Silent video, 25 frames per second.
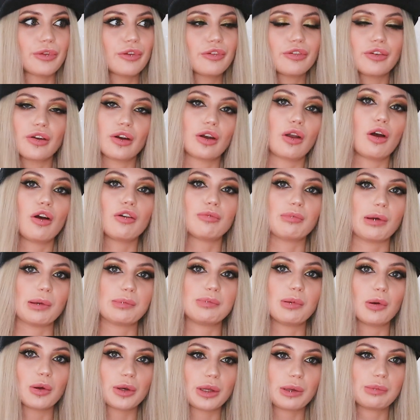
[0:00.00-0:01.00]
for a lot of my
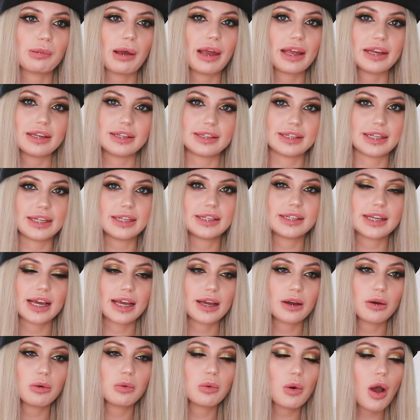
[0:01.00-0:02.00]
body paint
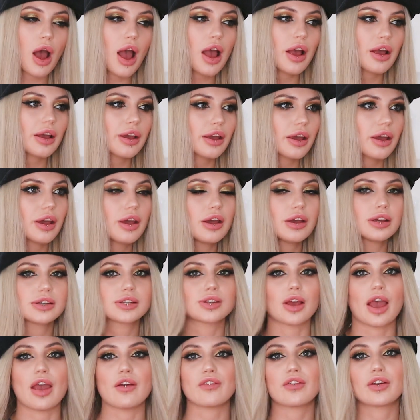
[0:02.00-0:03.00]
detail work.
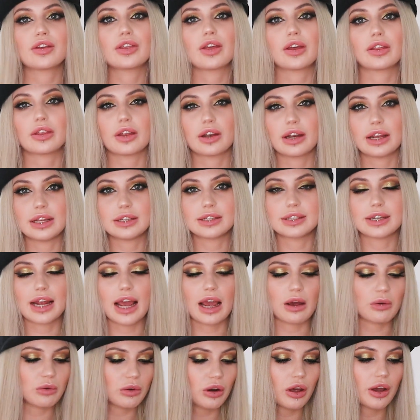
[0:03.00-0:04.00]
So everything that needs an
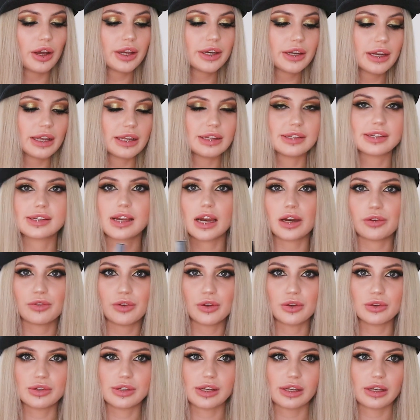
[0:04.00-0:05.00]
outline, instead of
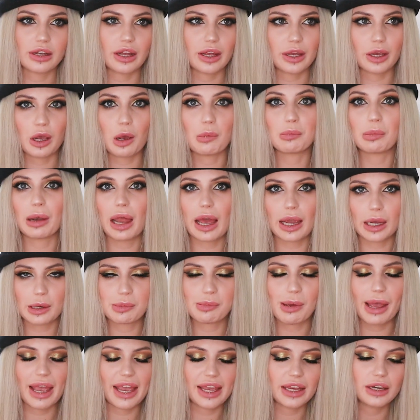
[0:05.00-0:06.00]
using like a black
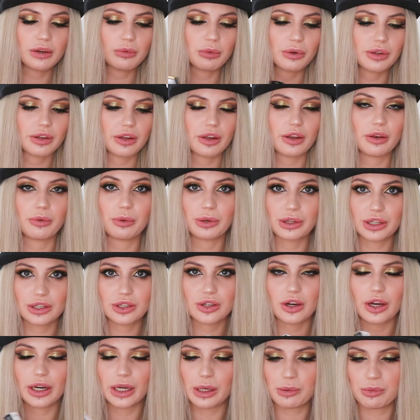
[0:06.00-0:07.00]
paint with a
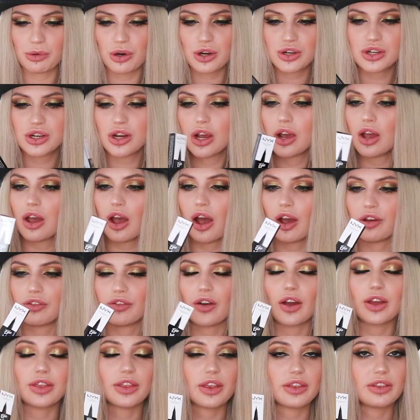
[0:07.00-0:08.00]
tiny brush, I
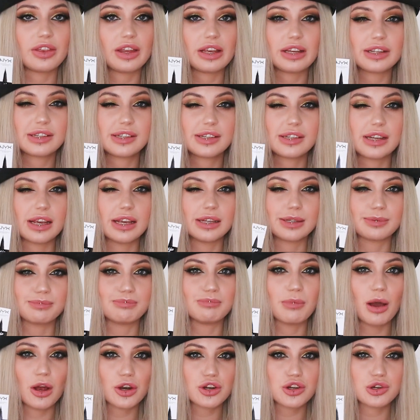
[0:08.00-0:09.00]
find that this is
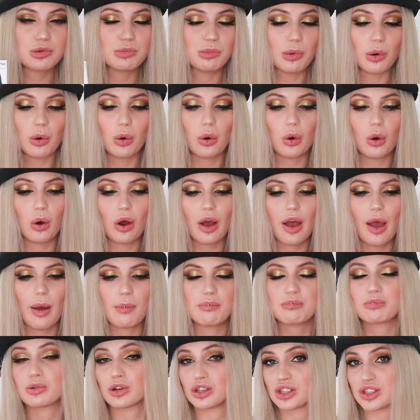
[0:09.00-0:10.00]
much more
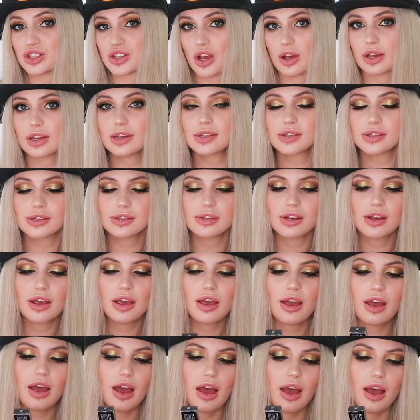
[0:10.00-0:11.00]
precise.
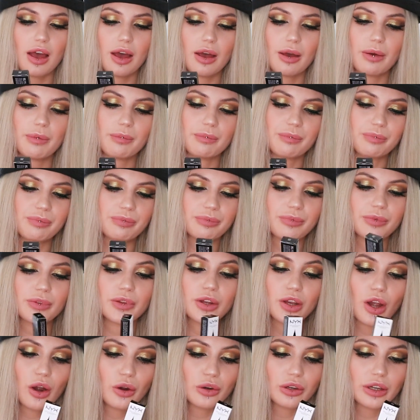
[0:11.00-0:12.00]

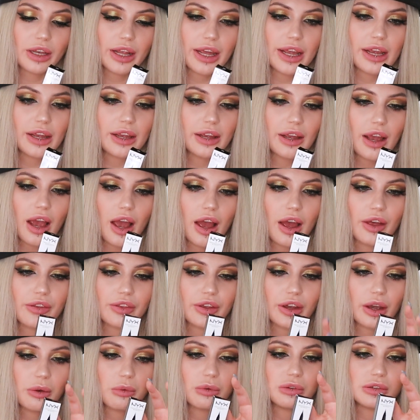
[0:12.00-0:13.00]
The only
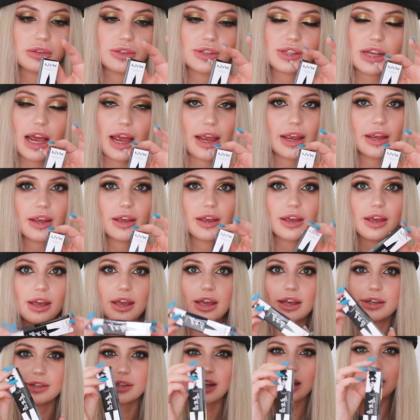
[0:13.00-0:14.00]
thing I will say
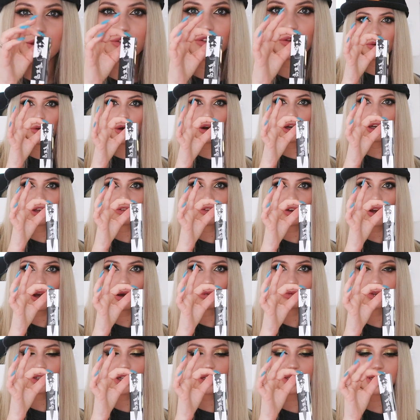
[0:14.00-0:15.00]
is that you are leaving it
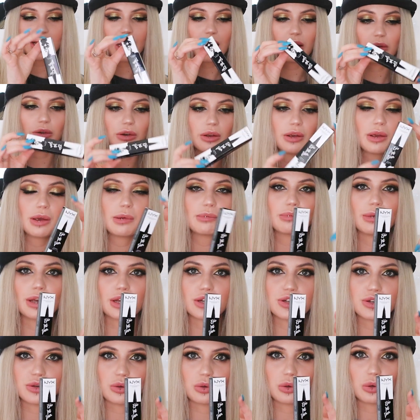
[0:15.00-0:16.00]
upside down, make
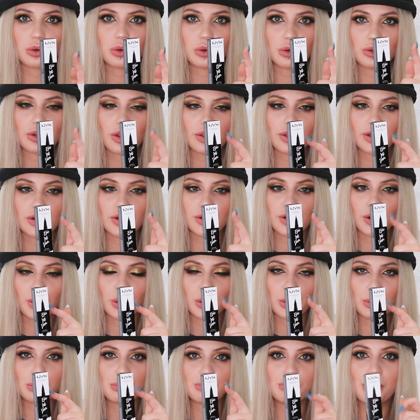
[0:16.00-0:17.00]
sure that there are
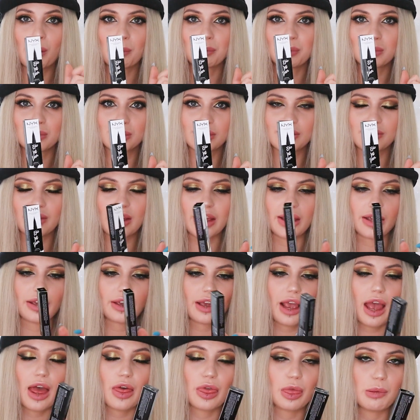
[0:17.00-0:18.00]
no bubbles of
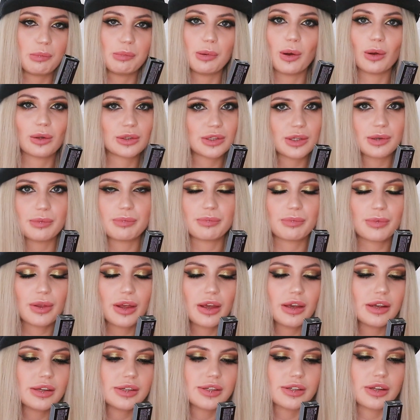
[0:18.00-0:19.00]
ink at the bottom,
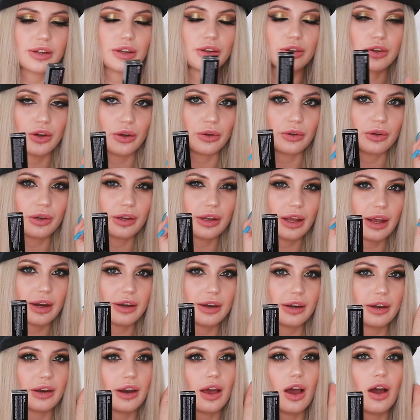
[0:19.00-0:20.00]
so you don't get
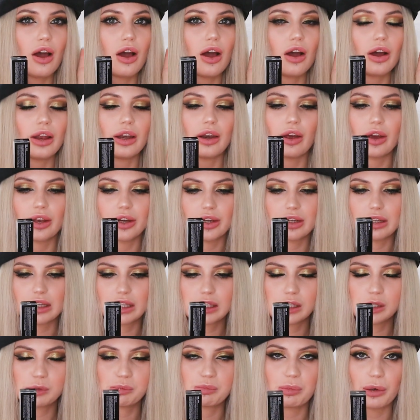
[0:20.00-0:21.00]
an eyeliner
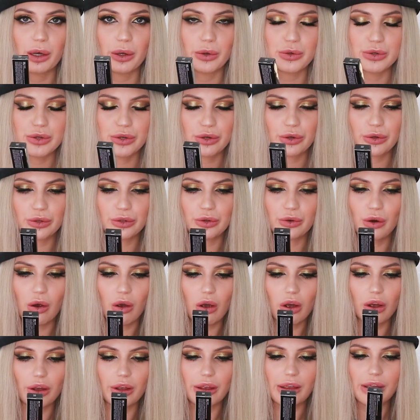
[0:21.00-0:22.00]
explosion on your
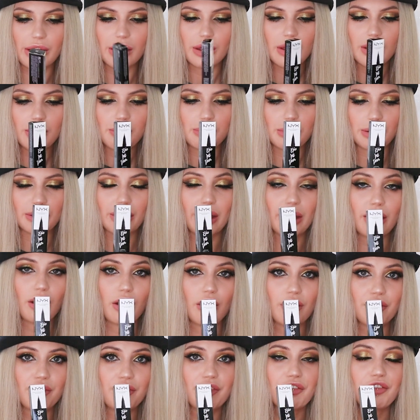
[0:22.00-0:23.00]
eye. But they
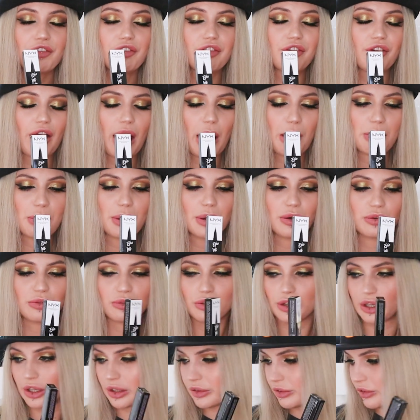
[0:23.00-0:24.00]
are fab,
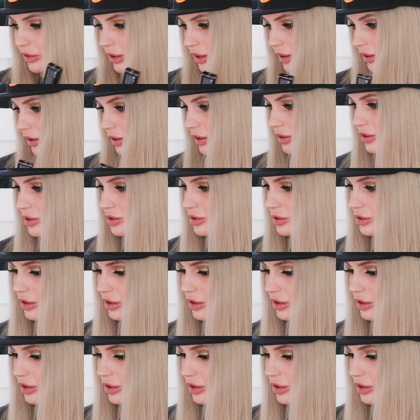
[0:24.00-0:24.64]
really, really good.